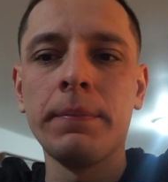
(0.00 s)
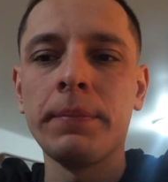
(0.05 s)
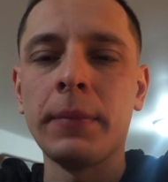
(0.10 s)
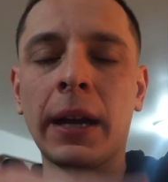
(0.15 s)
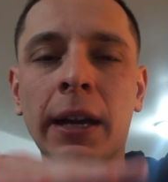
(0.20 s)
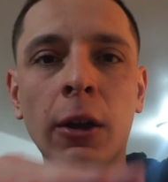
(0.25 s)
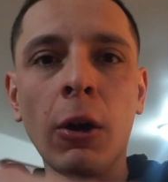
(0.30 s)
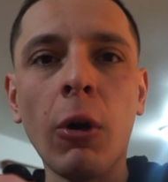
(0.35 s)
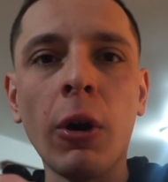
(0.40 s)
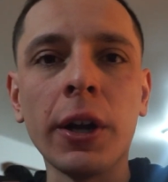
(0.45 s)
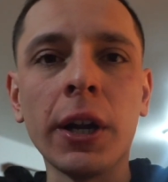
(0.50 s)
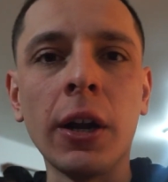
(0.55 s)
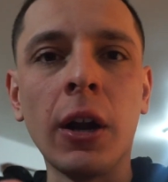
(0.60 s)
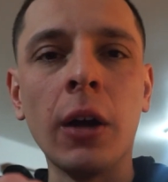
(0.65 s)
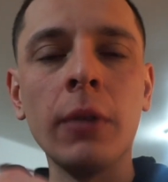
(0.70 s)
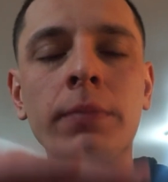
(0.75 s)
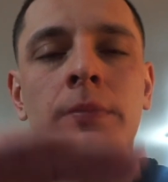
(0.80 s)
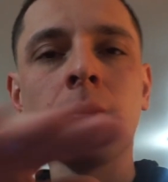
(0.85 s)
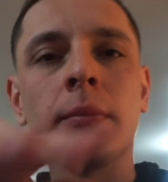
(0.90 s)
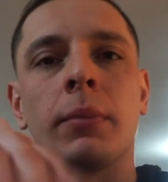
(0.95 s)
I can go on and
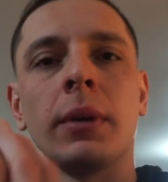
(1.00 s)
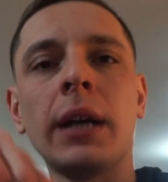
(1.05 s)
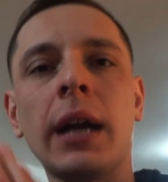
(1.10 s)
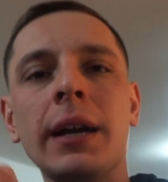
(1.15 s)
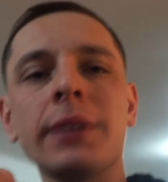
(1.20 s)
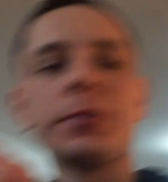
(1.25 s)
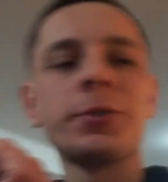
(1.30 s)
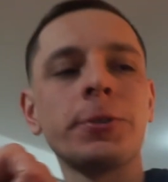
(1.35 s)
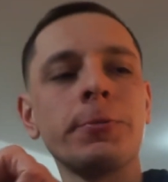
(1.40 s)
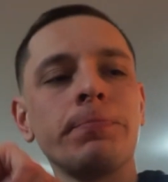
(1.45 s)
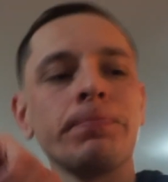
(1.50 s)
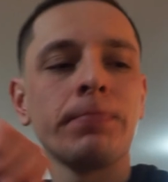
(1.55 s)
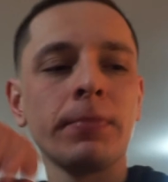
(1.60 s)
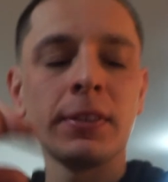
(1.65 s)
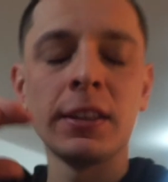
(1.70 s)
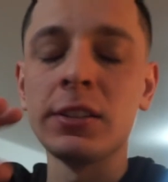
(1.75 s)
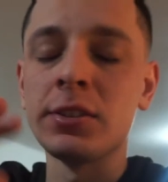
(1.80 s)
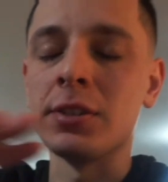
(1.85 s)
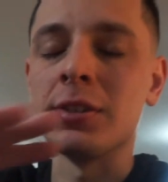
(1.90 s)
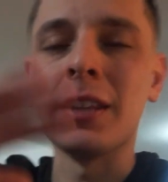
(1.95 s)
on. But guys,
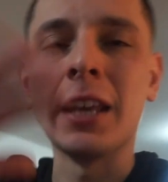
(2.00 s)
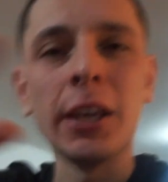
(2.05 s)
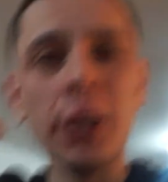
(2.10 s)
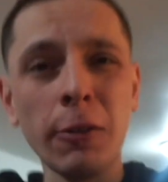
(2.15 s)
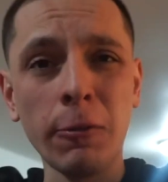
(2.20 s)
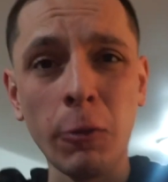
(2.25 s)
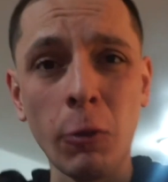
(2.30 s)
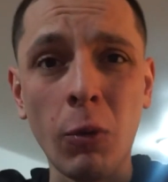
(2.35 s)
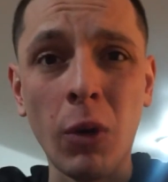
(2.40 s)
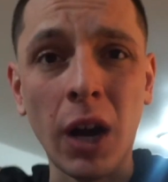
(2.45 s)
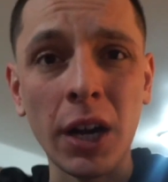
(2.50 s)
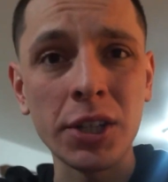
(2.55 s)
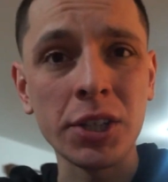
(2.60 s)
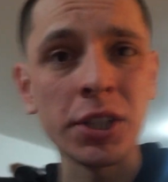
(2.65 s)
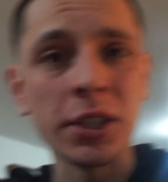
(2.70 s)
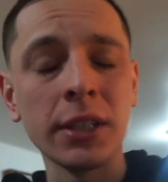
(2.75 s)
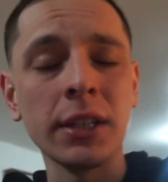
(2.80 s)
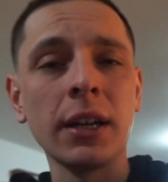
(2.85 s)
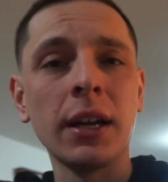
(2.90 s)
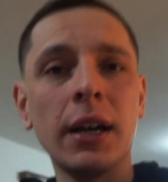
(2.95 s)
listen, thank you for
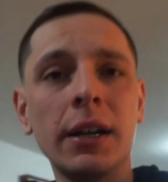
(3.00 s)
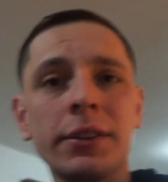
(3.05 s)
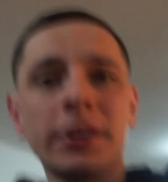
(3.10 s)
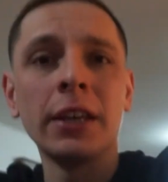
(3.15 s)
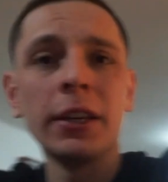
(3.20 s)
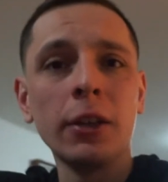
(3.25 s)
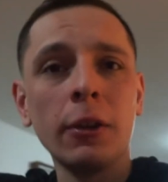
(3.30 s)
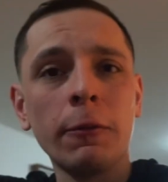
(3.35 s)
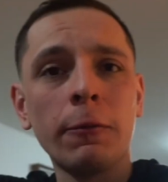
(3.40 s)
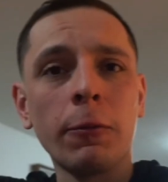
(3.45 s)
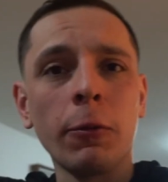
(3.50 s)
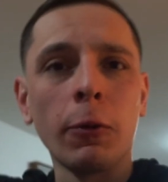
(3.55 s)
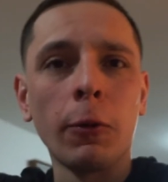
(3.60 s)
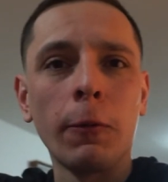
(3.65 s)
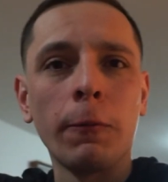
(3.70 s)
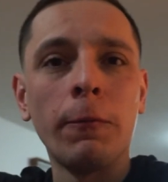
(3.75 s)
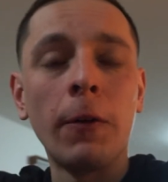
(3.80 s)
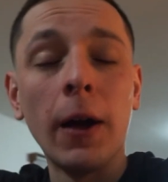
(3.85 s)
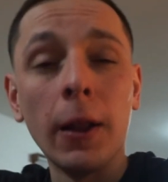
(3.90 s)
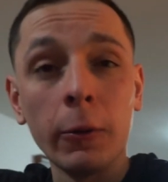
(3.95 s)
watching. Thank you
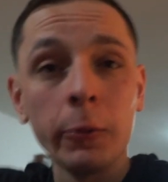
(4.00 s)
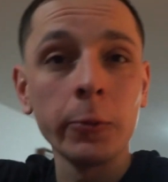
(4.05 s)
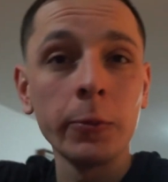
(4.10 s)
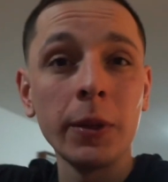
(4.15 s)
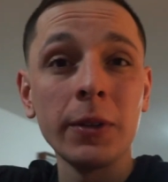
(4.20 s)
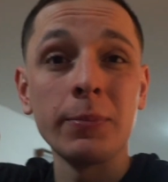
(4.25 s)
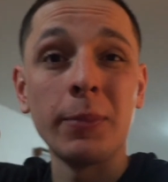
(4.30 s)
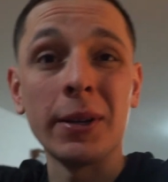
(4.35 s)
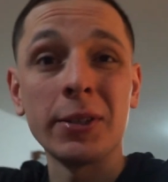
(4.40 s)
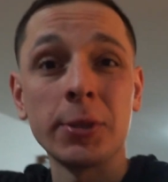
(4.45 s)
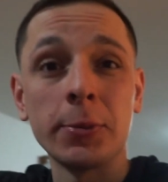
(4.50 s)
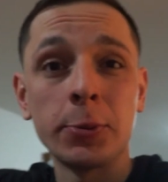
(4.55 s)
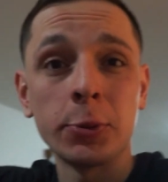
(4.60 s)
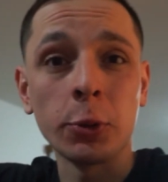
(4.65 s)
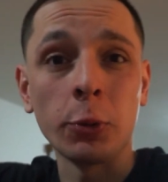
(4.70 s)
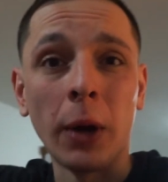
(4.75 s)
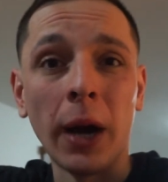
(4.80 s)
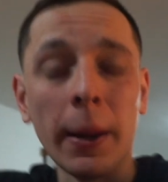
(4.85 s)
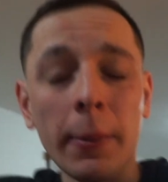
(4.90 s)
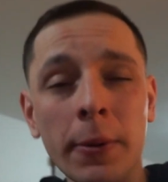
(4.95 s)
for following me and my
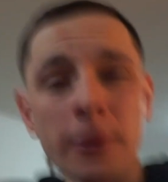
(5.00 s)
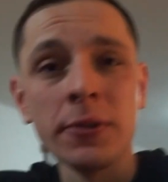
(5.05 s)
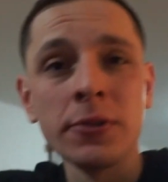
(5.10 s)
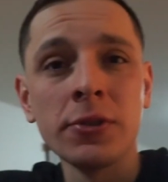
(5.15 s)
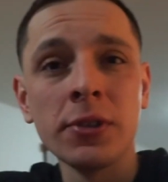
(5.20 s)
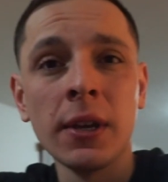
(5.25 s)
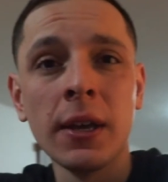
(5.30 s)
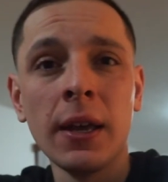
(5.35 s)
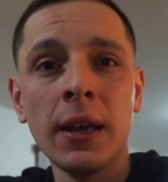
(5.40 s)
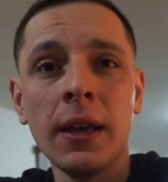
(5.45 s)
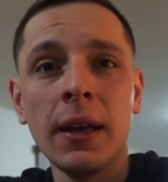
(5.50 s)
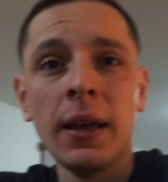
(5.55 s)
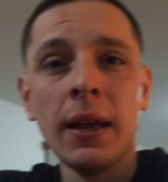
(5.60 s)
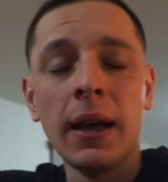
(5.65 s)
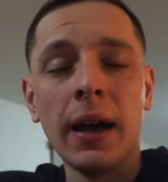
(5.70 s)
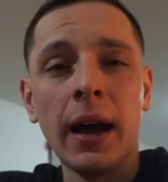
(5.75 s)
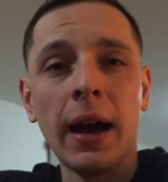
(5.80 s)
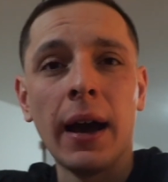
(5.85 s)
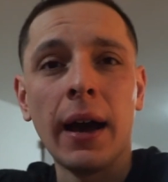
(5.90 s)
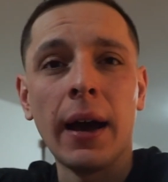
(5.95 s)
subscribers.
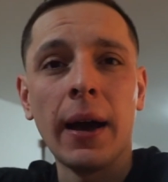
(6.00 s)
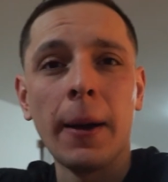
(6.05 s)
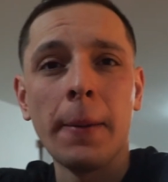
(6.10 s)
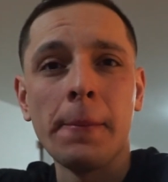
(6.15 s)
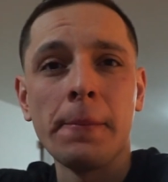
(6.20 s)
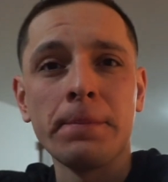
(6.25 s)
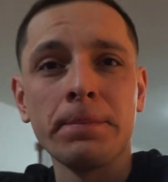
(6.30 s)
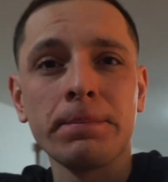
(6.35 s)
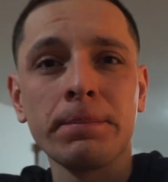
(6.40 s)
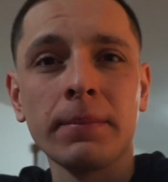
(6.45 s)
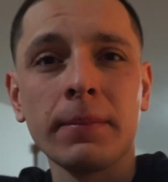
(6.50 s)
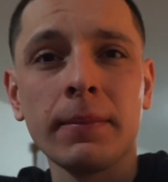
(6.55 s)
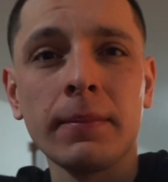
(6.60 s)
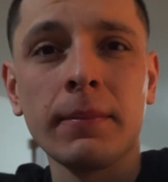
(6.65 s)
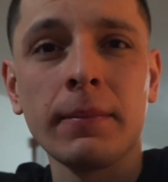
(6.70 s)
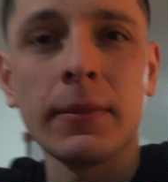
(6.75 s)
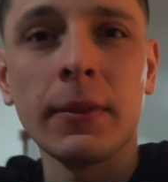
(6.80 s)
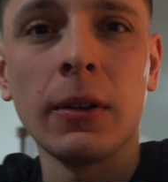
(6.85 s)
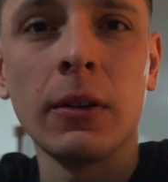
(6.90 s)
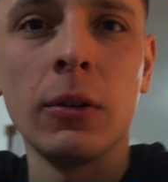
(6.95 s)
All
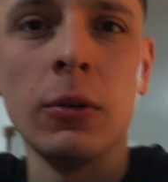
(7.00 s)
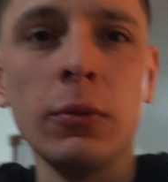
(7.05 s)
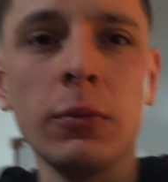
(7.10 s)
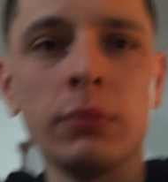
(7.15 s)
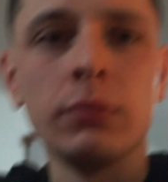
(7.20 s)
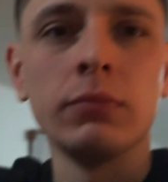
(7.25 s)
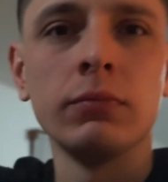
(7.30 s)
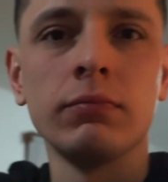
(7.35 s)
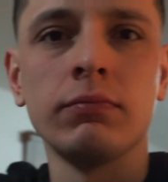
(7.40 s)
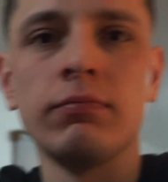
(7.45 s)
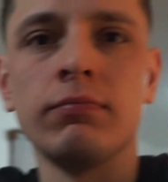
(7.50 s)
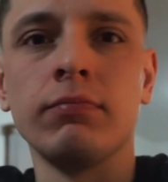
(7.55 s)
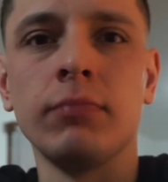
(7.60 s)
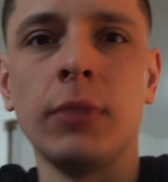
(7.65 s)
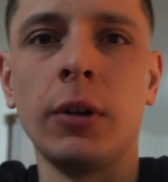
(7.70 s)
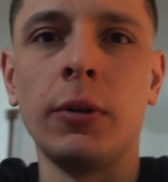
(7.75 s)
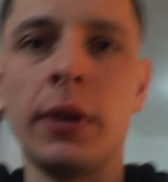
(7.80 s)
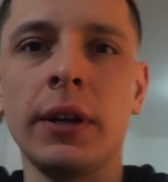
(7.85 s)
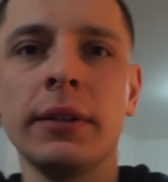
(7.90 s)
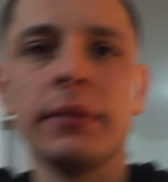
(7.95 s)

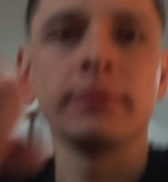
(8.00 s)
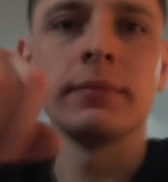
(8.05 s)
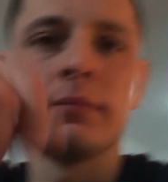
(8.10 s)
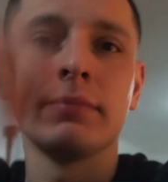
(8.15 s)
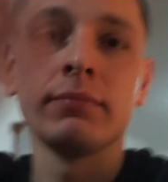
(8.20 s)
right.